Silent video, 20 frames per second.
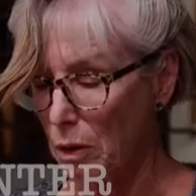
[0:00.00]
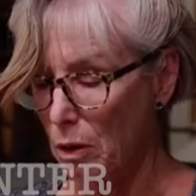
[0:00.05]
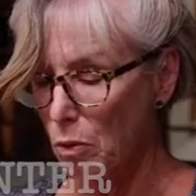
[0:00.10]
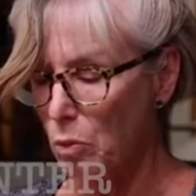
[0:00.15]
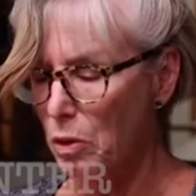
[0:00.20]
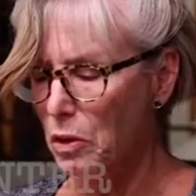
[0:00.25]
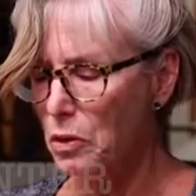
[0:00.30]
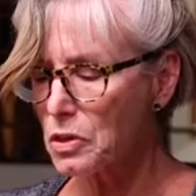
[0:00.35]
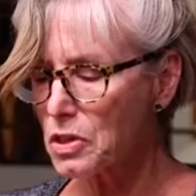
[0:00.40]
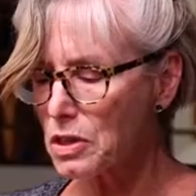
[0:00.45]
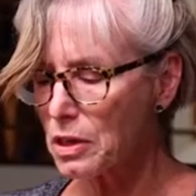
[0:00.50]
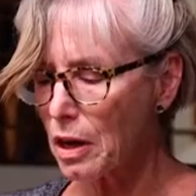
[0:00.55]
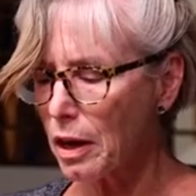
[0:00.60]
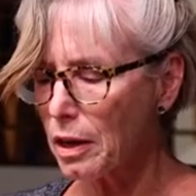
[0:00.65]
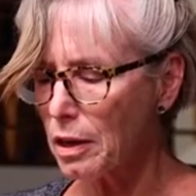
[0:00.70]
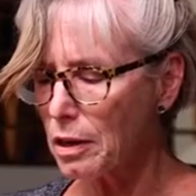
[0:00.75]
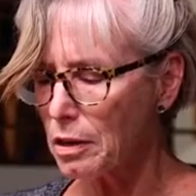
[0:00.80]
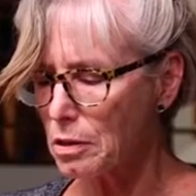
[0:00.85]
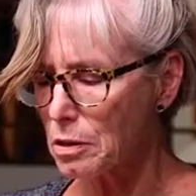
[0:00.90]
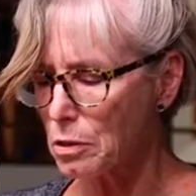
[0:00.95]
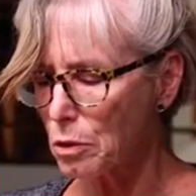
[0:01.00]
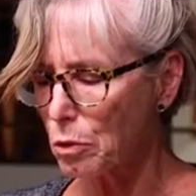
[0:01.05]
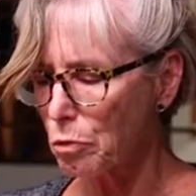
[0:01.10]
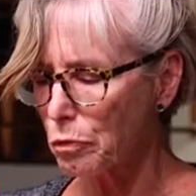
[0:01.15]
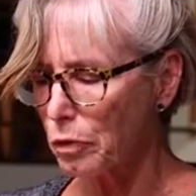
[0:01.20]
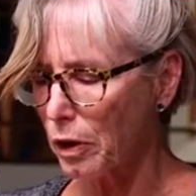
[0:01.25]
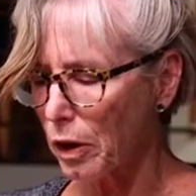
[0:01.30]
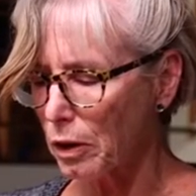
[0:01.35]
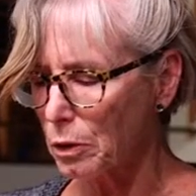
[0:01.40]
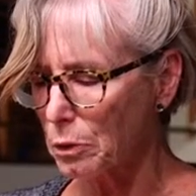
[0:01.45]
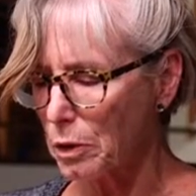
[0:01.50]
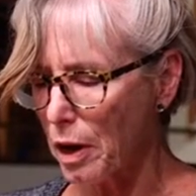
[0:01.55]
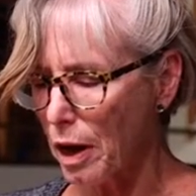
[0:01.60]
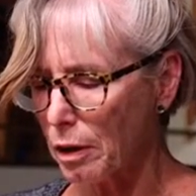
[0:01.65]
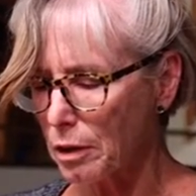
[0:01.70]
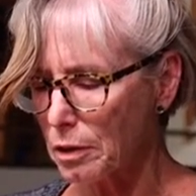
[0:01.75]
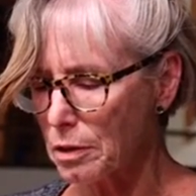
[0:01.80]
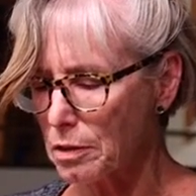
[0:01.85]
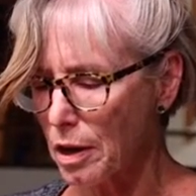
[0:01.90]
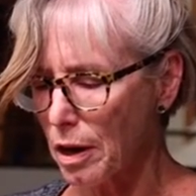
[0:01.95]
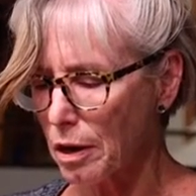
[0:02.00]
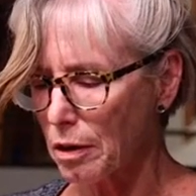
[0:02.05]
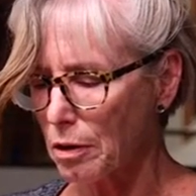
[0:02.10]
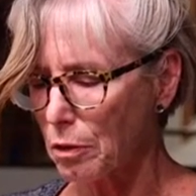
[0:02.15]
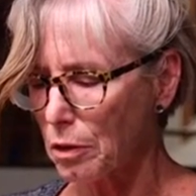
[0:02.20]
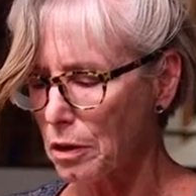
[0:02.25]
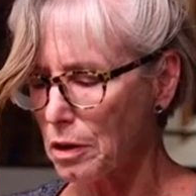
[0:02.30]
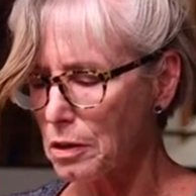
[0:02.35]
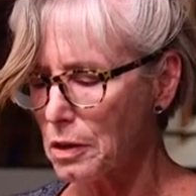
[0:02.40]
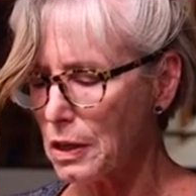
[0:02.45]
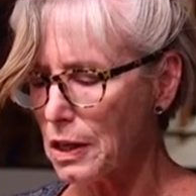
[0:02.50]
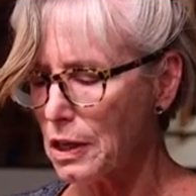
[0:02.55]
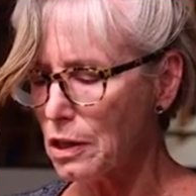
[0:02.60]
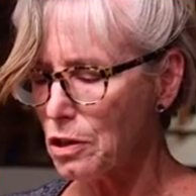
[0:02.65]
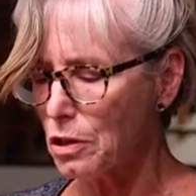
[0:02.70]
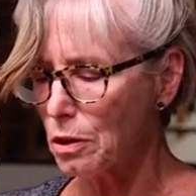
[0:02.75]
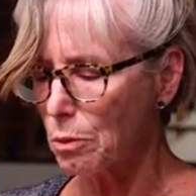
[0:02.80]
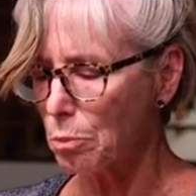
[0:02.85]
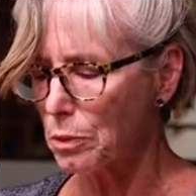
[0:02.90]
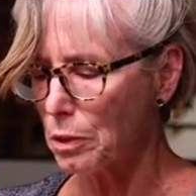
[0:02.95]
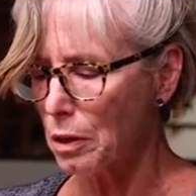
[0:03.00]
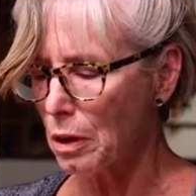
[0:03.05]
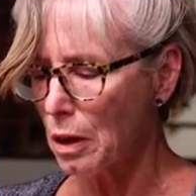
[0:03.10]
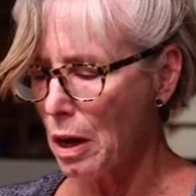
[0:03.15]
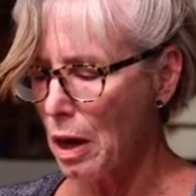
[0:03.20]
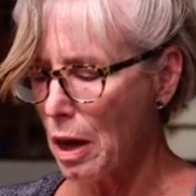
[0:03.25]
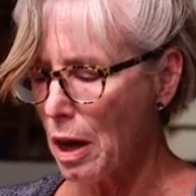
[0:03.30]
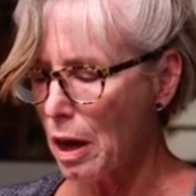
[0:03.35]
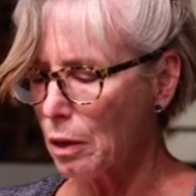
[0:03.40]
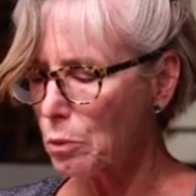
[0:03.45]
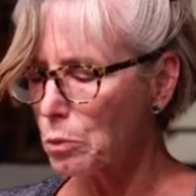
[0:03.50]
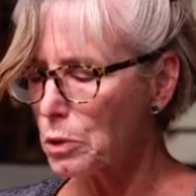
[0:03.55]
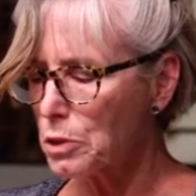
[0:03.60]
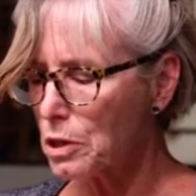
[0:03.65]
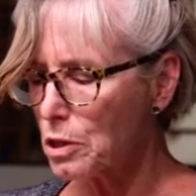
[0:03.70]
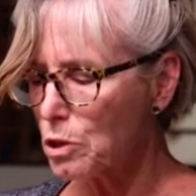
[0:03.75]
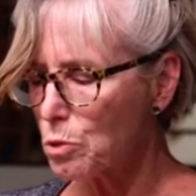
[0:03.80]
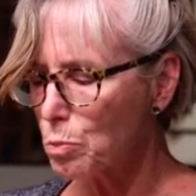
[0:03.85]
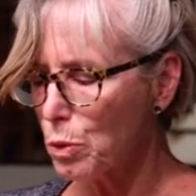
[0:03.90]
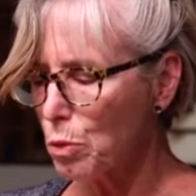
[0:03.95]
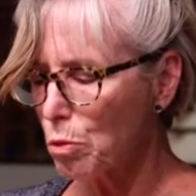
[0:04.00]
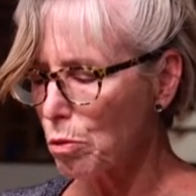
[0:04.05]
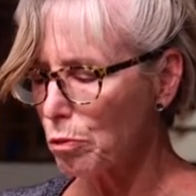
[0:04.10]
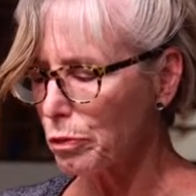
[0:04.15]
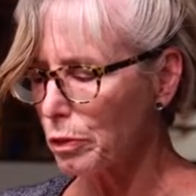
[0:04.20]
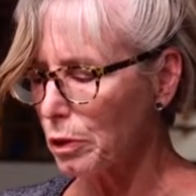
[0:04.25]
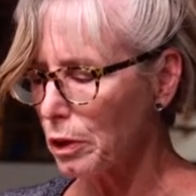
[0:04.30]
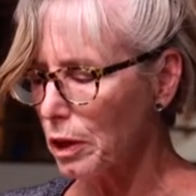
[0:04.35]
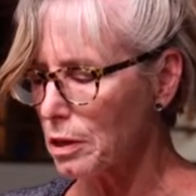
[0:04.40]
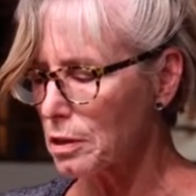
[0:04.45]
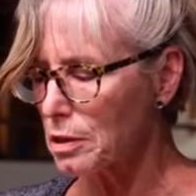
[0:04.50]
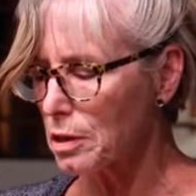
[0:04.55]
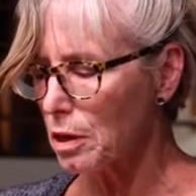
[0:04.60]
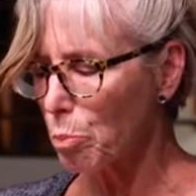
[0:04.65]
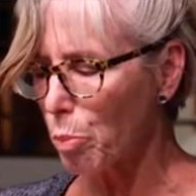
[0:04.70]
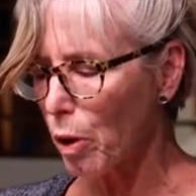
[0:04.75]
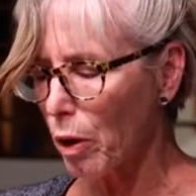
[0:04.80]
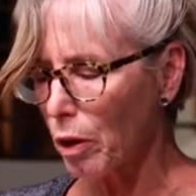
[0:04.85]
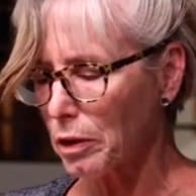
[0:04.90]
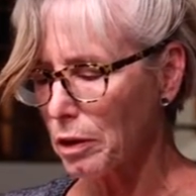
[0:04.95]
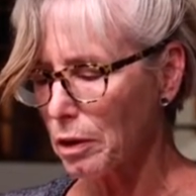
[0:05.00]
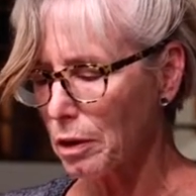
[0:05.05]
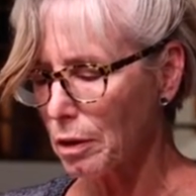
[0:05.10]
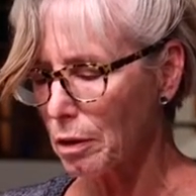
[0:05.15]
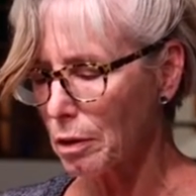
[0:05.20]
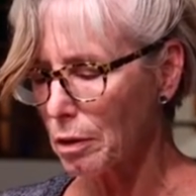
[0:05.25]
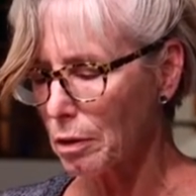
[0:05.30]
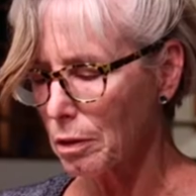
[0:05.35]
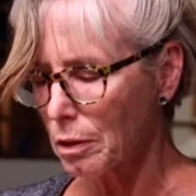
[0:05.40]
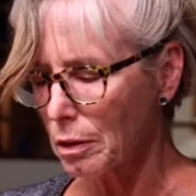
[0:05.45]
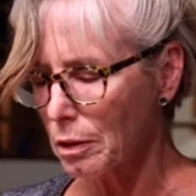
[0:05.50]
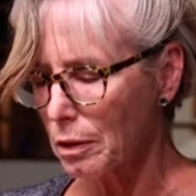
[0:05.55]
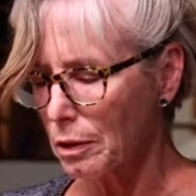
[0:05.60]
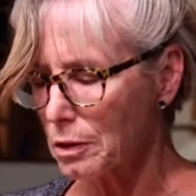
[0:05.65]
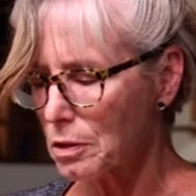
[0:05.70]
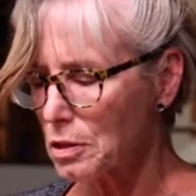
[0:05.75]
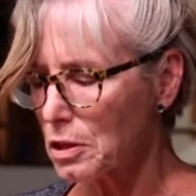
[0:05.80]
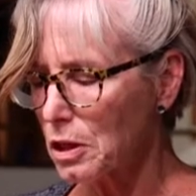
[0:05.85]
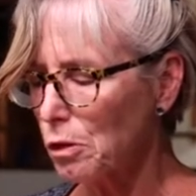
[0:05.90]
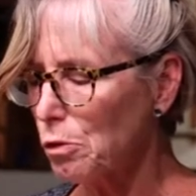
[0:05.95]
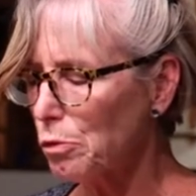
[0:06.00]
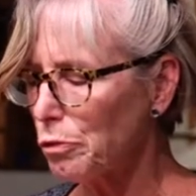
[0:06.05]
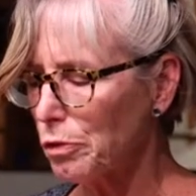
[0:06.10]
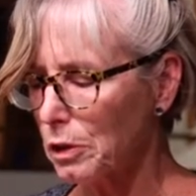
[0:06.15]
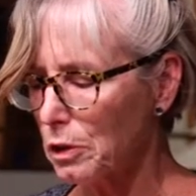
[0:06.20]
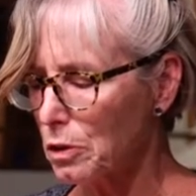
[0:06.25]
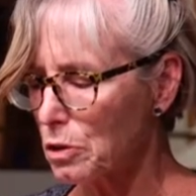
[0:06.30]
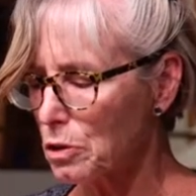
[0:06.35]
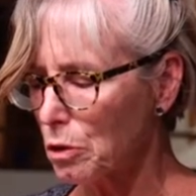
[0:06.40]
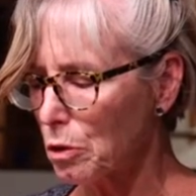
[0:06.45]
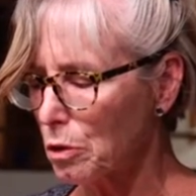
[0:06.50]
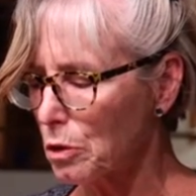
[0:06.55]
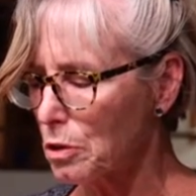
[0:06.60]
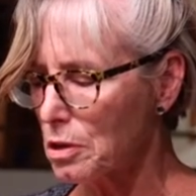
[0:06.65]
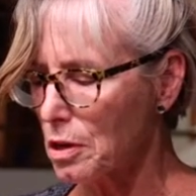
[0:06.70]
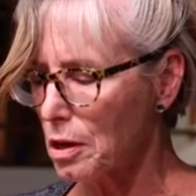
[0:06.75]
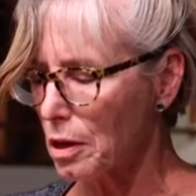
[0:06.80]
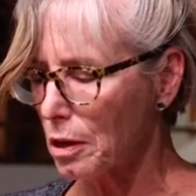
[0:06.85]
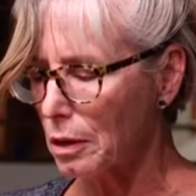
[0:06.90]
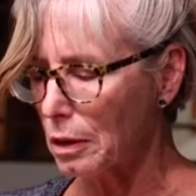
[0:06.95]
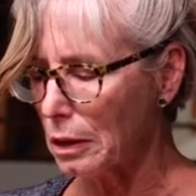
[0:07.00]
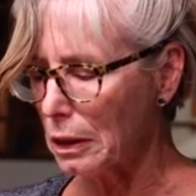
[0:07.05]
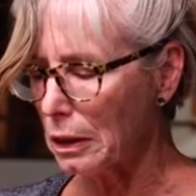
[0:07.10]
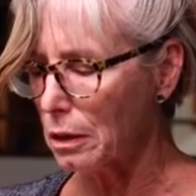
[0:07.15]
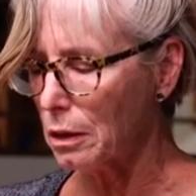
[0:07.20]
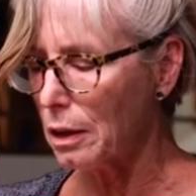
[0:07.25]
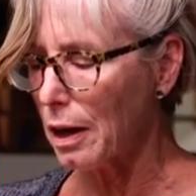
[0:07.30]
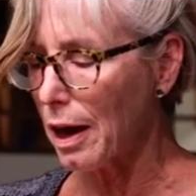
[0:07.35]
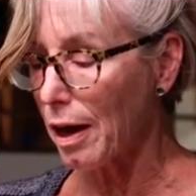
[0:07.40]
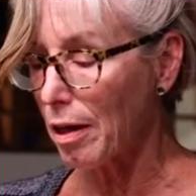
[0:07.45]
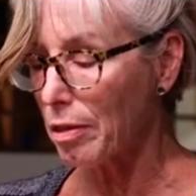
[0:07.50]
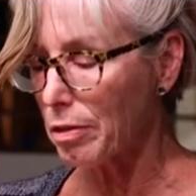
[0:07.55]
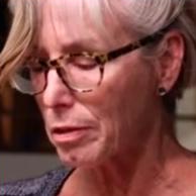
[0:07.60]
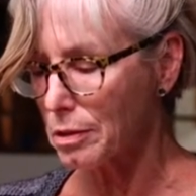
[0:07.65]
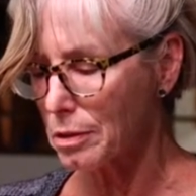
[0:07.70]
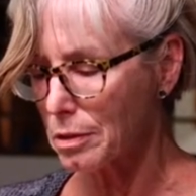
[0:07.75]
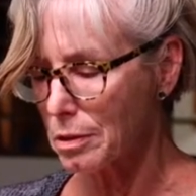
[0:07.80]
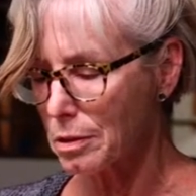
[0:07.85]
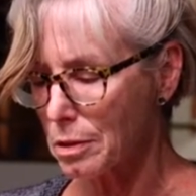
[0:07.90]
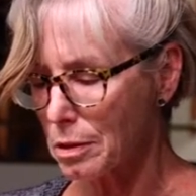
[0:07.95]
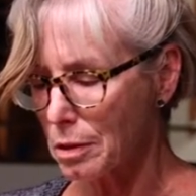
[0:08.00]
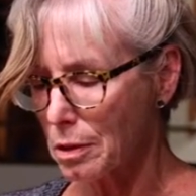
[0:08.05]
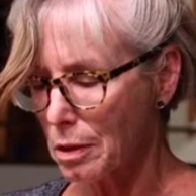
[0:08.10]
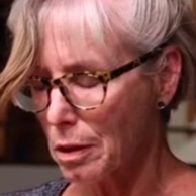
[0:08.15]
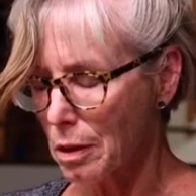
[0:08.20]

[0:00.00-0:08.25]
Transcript: Where is Thais, who followed Alexander into Egypt and was as beautiful as Hipparchia, the skilfullest courtesan in Athens?